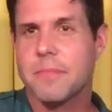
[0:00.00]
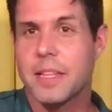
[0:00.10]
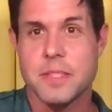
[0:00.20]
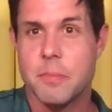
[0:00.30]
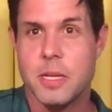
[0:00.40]

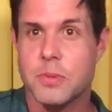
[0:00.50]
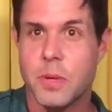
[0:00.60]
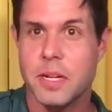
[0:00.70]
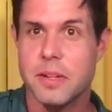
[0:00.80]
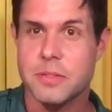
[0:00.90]
It's the best
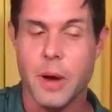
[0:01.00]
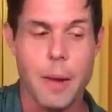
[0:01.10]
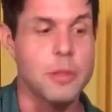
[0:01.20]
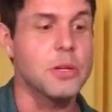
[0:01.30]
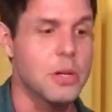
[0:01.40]
way to
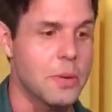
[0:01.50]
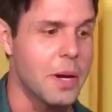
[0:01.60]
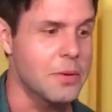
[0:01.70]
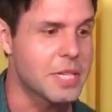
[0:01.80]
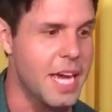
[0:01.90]
describe a
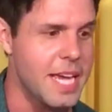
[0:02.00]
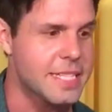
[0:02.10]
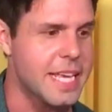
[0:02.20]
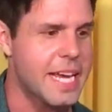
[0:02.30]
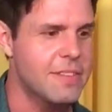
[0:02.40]
turnaround. Okay,
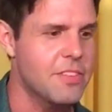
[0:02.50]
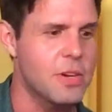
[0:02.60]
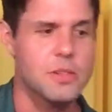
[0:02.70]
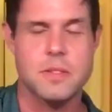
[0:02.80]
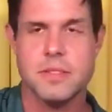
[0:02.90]
second
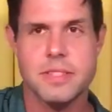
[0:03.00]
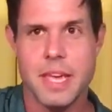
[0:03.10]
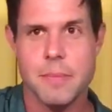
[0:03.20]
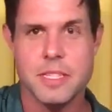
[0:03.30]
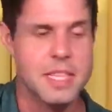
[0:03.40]
verse.
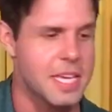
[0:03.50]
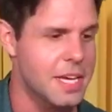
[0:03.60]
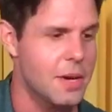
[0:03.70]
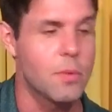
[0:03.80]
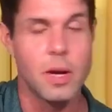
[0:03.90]
Same as
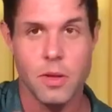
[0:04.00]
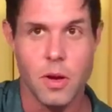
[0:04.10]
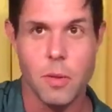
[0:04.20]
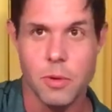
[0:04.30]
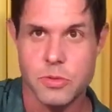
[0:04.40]
the, uh, well,
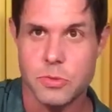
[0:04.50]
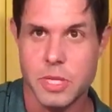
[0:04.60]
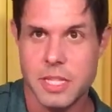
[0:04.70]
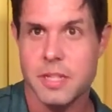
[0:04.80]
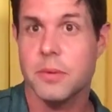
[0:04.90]
almost. We'll
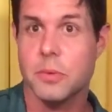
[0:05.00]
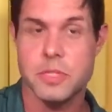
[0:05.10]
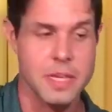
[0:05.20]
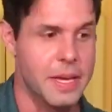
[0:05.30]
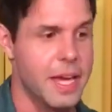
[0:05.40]
get there. We'll
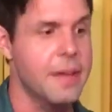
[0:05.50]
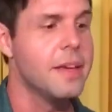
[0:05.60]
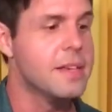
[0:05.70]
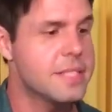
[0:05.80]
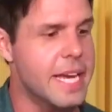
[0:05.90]
see. Okay.
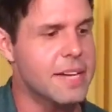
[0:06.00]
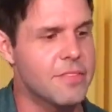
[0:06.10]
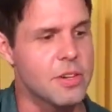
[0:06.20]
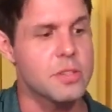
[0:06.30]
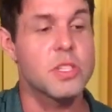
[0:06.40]
Second
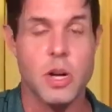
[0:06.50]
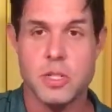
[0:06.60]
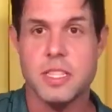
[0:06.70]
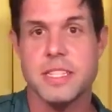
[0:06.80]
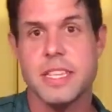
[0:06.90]
verse
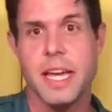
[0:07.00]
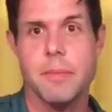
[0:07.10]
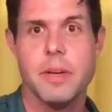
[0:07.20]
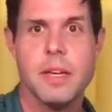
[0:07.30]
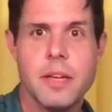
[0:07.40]
starts the
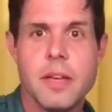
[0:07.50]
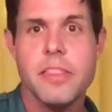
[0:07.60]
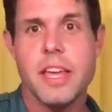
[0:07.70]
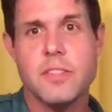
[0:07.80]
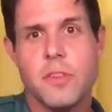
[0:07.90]
same.
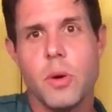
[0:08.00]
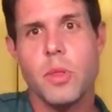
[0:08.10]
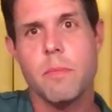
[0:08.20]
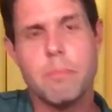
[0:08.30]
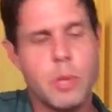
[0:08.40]
Thanks for
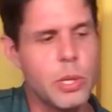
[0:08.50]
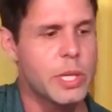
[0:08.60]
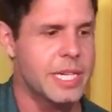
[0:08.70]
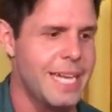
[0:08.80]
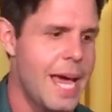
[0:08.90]
the book.
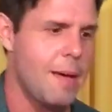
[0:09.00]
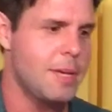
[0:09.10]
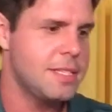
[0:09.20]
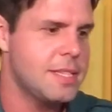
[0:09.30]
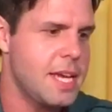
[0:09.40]
Now
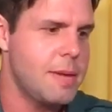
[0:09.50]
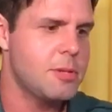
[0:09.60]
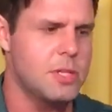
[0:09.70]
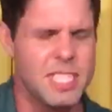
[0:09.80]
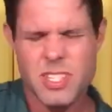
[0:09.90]
my
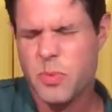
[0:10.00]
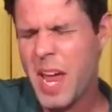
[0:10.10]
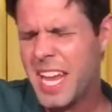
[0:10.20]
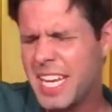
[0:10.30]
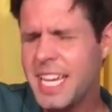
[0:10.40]
table is
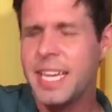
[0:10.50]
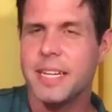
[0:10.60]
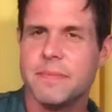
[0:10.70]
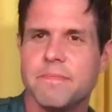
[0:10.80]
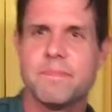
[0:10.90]
ready.
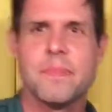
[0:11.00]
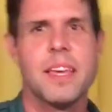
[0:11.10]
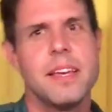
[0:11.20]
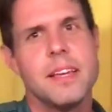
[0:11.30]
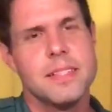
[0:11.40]

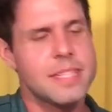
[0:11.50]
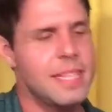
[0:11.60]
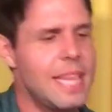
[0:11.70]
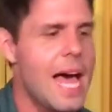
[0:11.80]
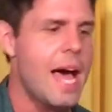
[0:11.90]
It's
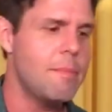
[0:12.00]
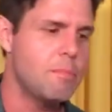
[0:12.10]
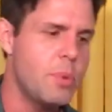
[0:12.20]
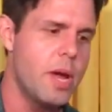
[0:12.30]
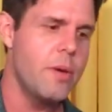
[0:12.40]
a
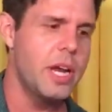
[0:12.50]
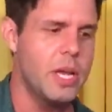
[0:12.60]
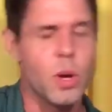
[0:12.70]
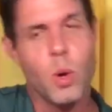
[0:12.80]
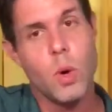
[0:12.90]
library
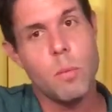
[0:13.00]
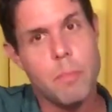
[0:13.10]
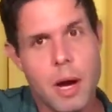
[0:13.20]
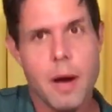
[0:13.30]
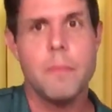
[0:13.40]
or
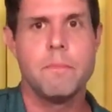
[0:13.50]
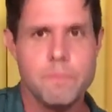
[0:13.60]
bar.